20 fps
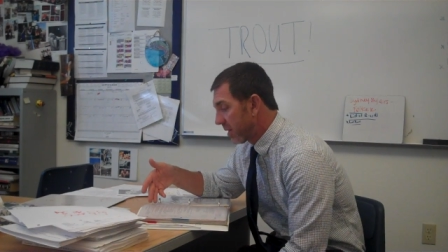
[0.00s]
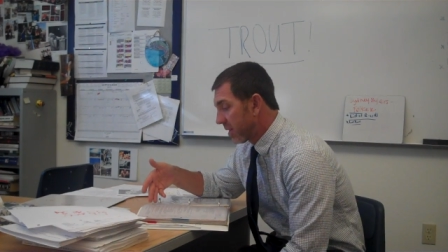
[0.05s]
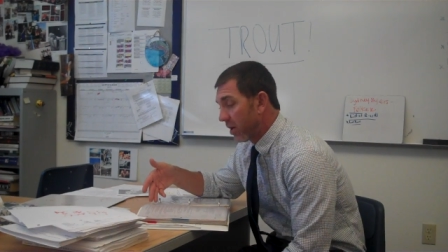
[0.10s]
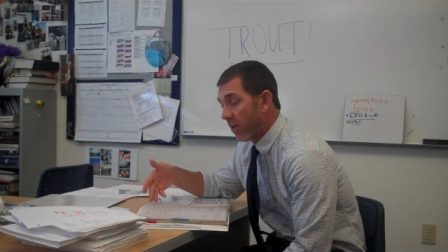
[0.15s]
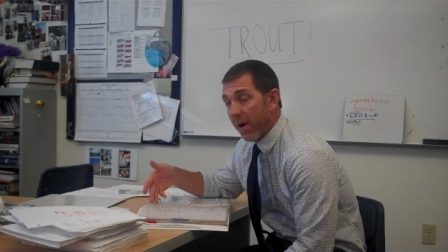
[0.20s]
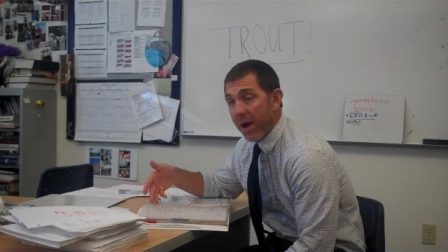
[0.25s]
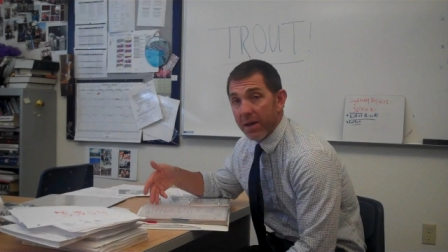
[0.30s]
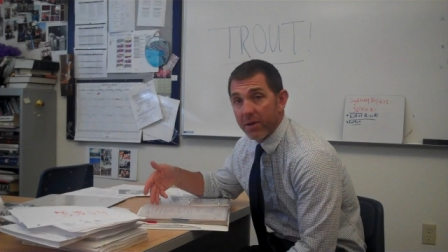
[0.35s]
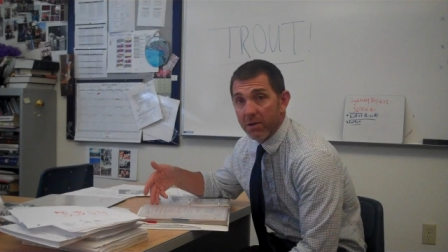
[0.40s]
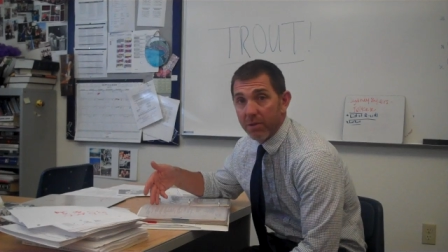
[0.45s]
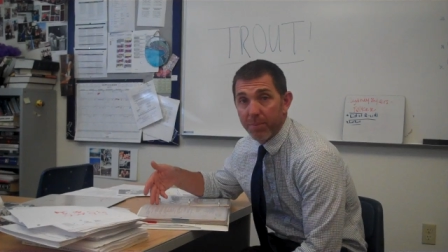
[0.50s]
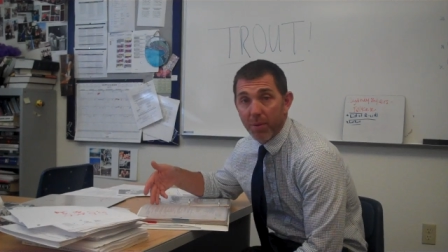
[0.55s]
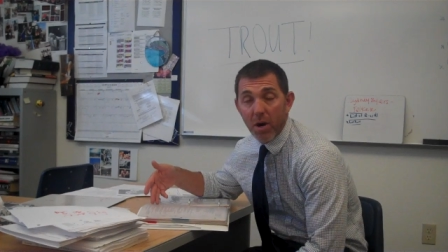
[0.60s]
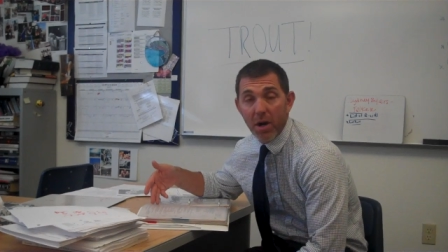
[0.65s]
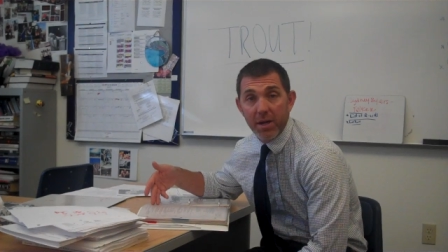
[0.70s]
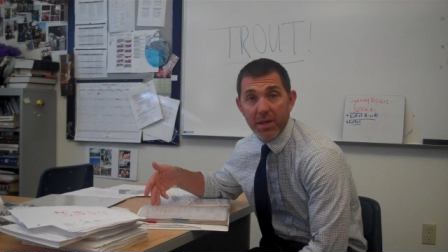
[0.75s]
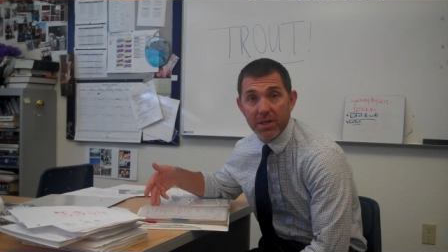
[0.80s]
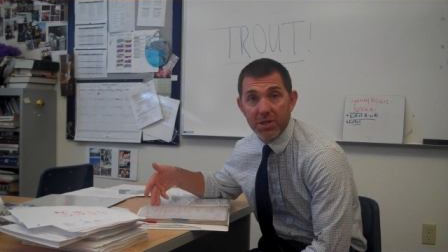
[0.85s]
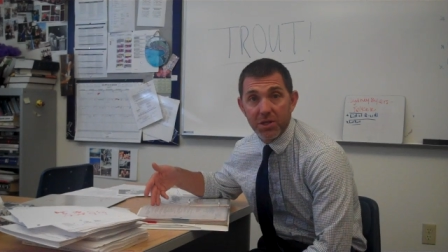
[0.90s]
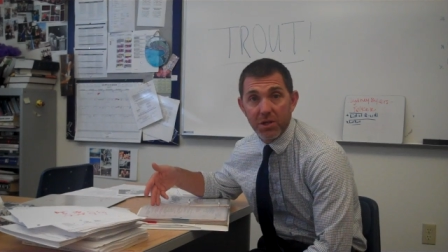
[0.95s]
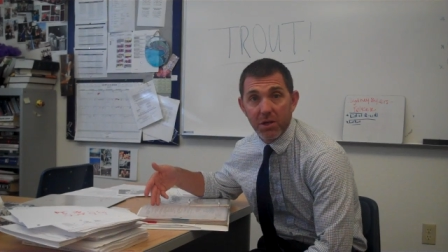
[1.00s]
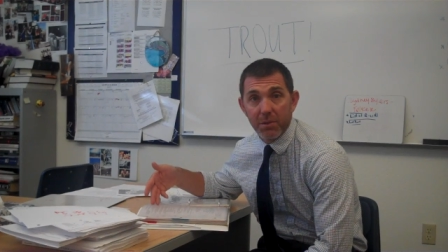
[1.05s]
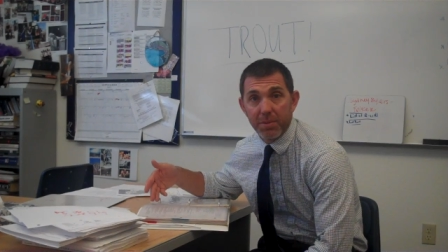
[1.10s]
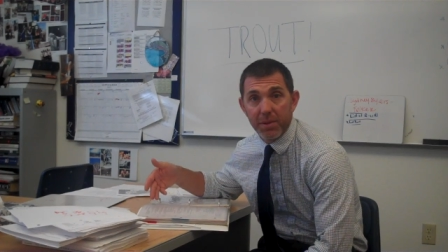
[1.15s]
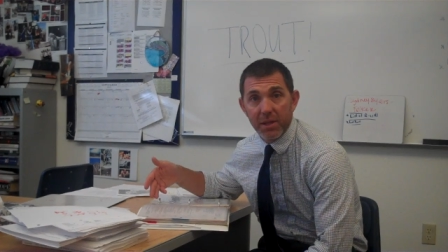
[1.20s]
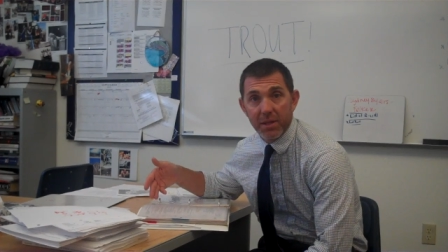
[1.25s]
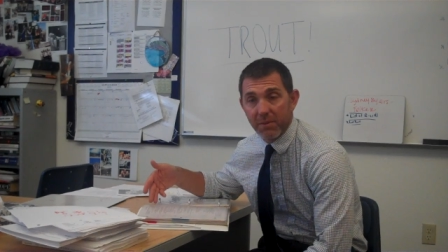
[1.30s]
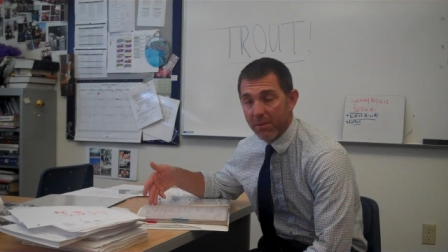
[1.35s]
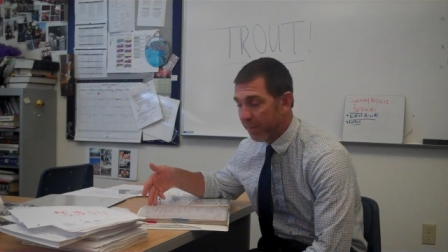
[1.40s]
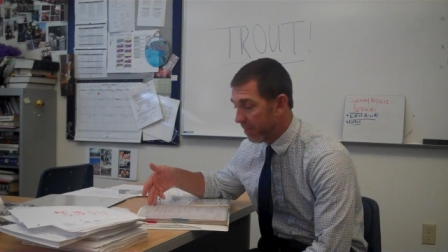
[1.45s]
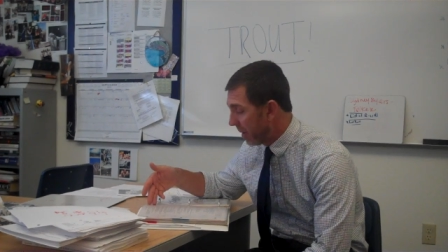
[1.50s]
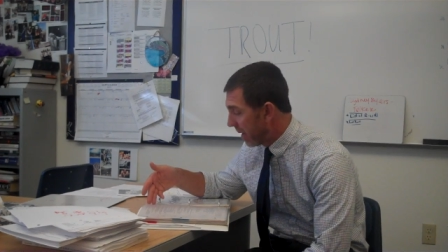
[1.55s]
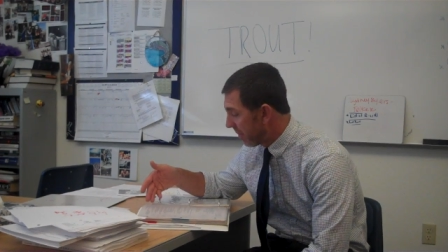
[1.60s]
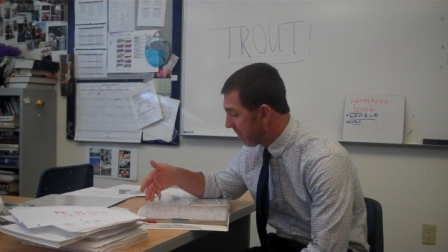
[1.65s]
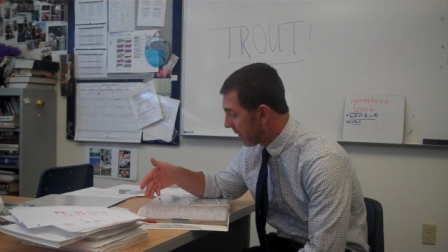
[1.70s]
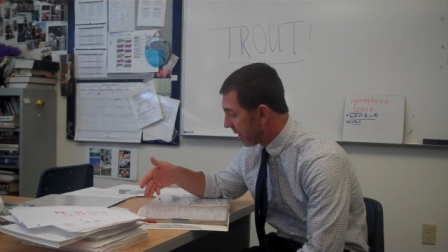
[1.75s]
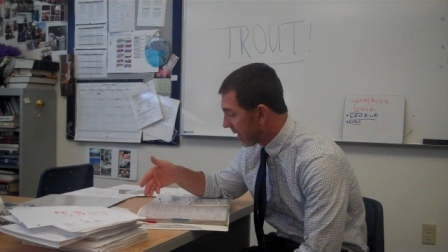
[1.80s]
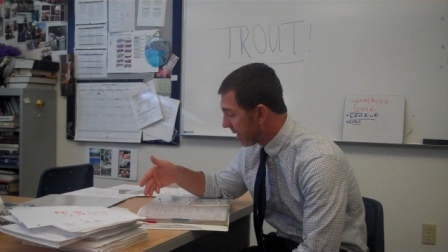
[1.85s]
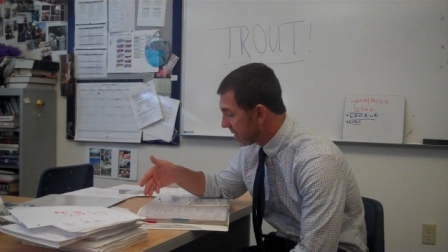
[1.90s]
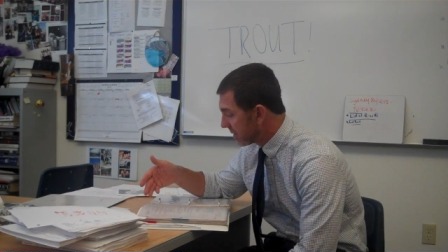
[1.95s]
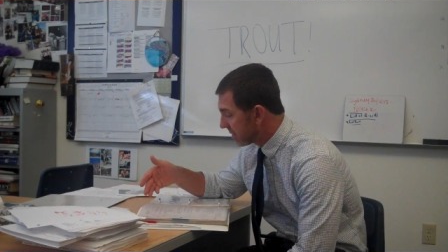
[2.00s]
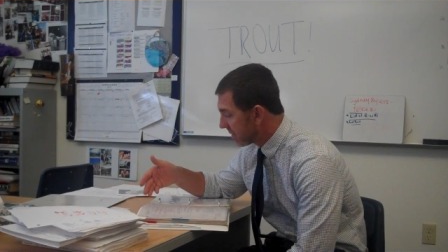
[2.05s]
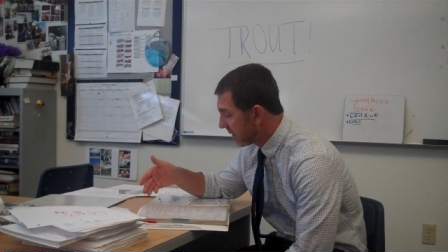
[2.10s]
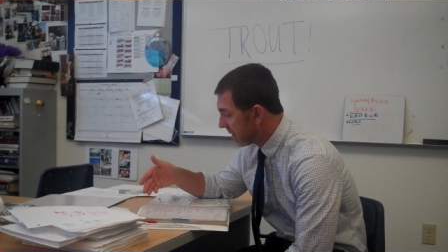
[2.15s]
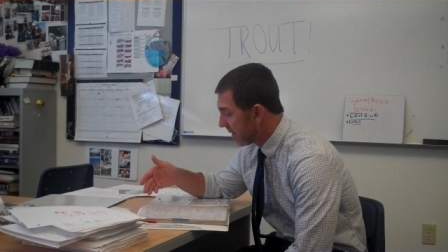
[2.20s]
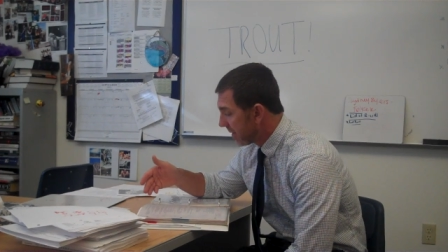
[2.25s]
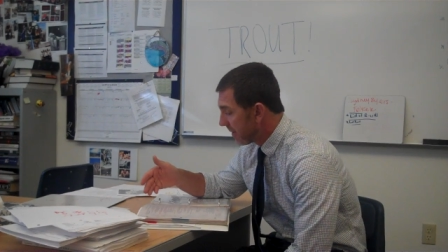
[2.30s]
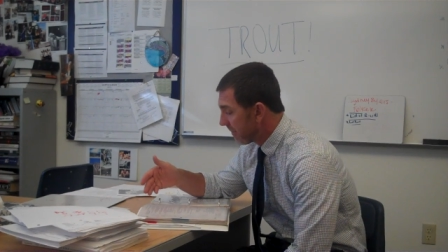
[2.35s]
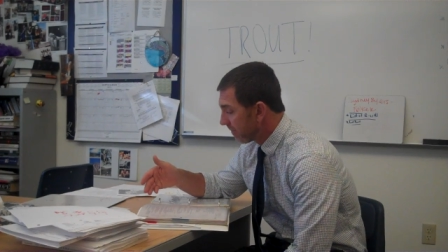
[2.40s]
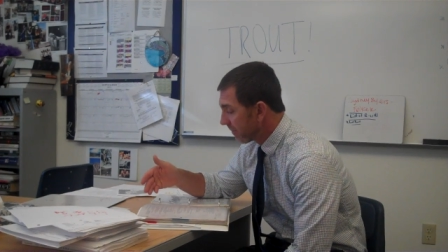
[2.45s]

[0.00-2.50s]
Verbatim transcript: the grand old party, the GOP, the Republicans,